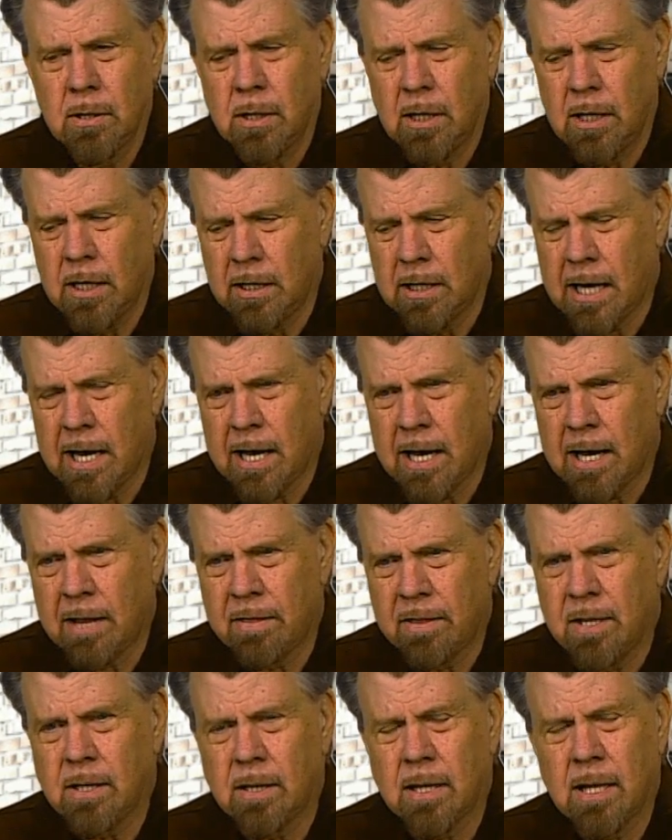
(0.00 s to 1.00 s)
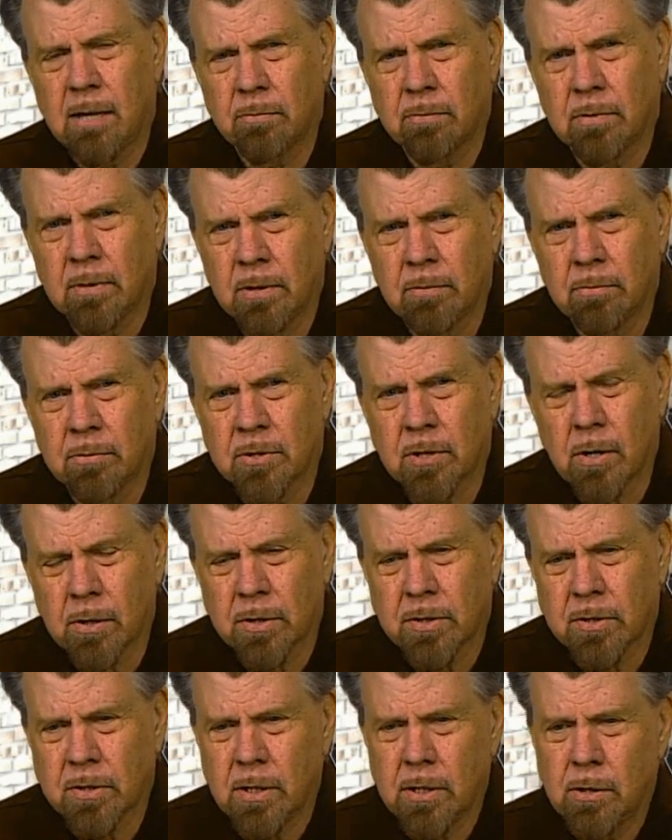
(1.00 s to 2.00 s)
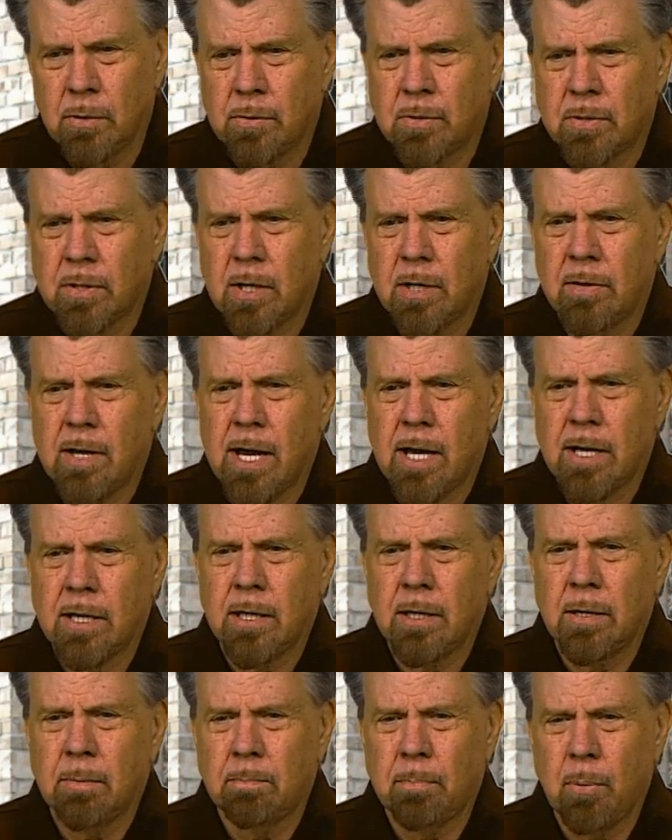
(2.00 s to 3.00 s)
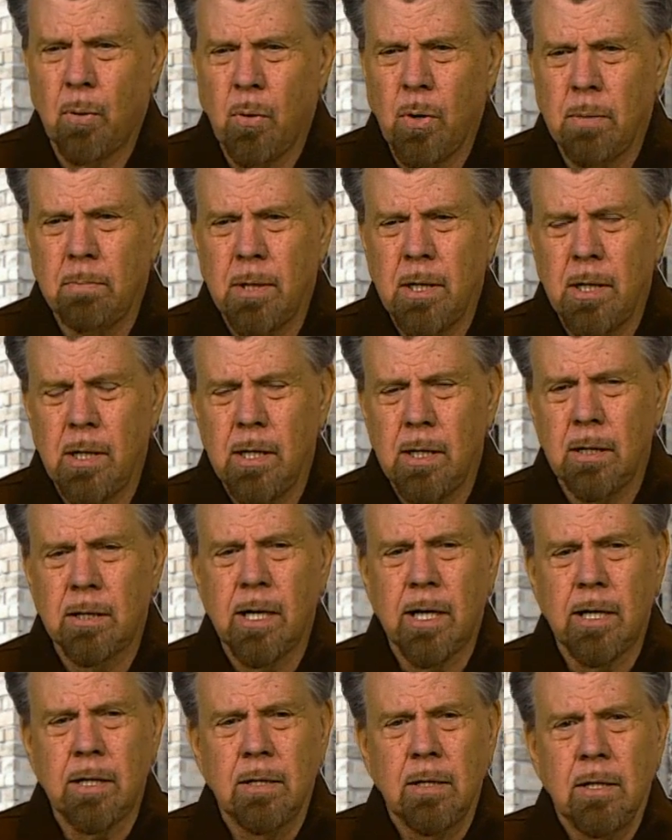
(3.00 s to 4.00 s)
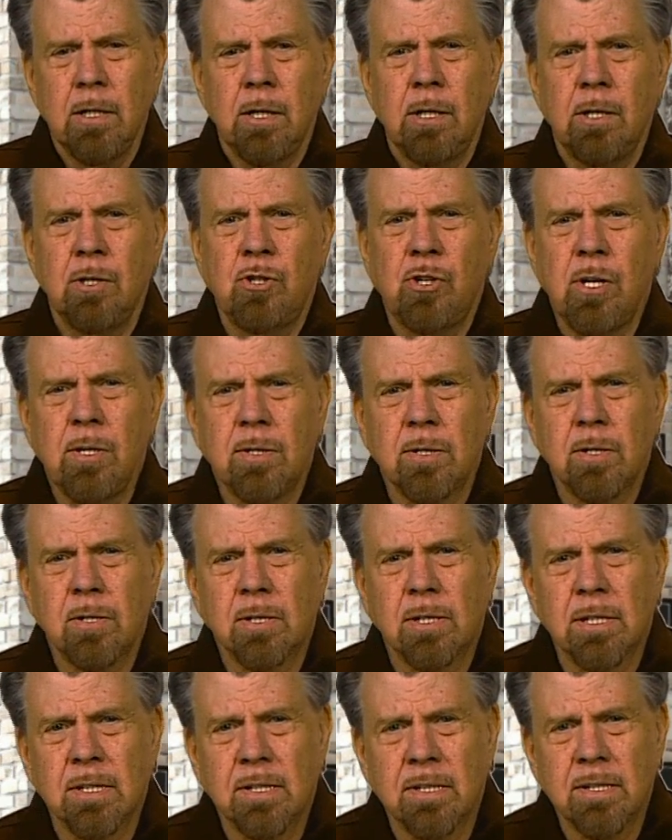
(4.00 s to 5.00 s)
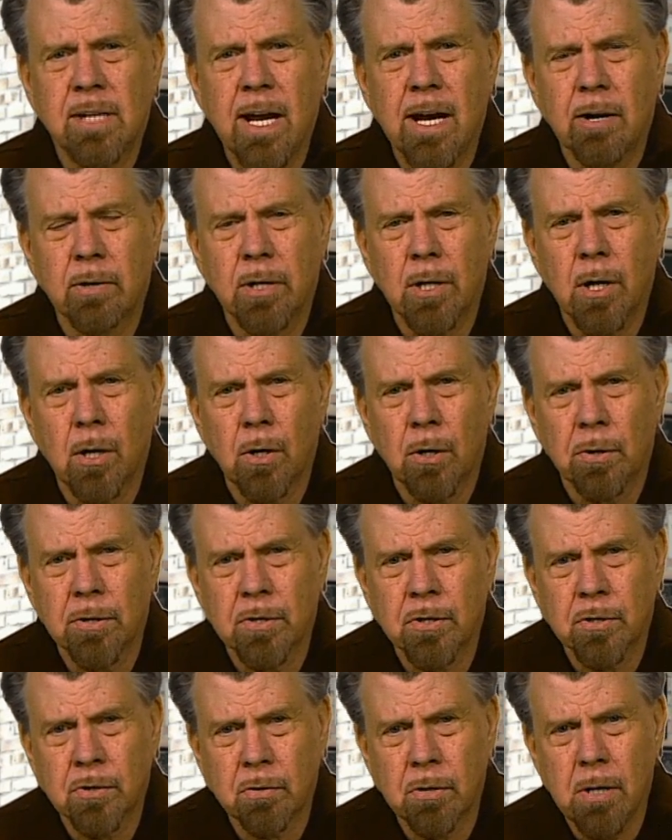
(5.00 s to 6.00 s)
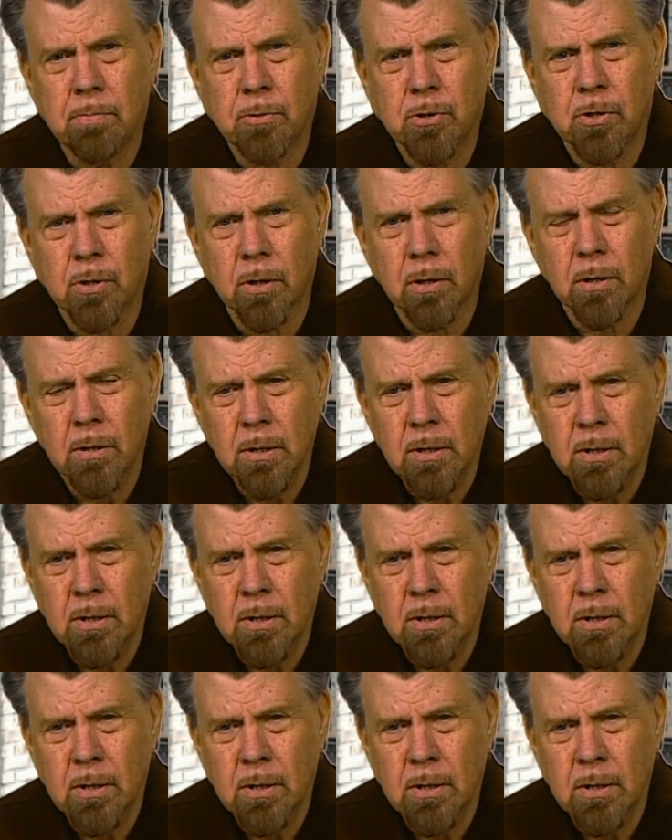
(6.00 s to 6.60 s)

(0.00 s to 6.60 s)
And I think that it was Augustine who said that. And the point being that Jesus is there in all the Scripture.